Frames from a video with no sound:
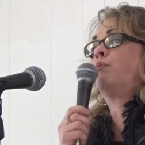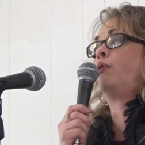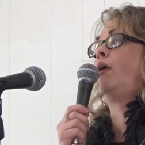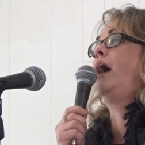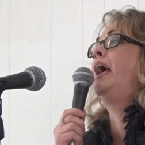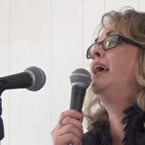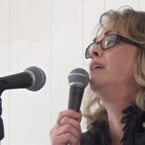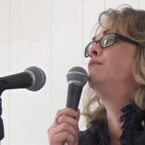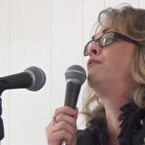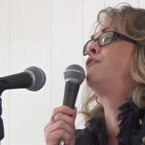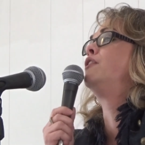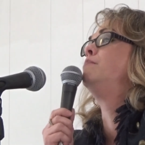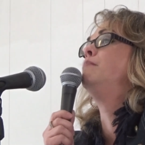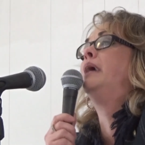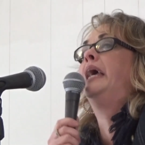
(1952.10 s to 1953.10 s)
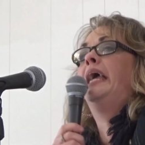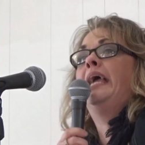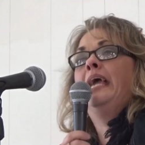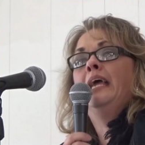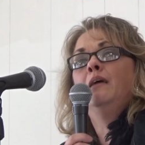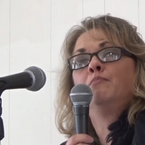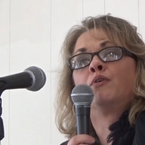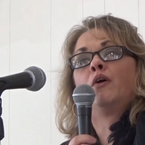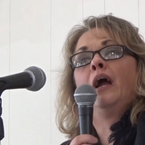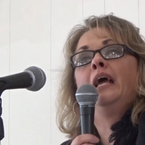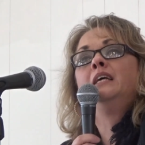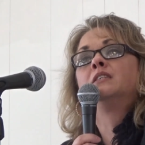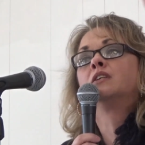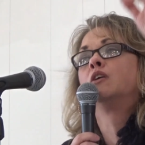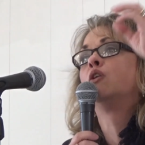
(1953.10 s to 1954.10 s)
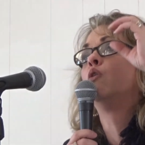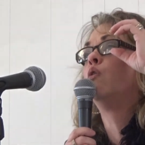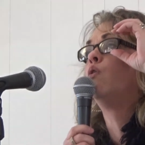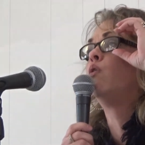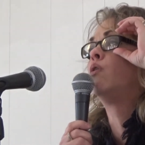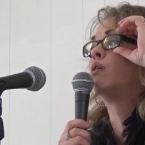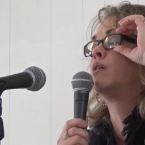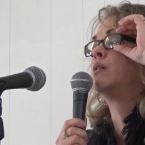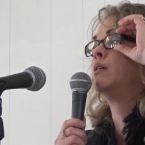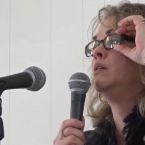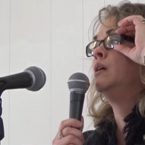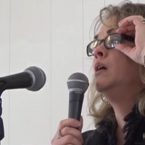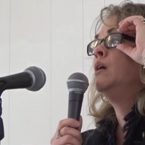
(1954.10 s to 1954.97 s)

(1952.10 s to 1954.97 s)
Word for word: Praying for me. Praise the Lord.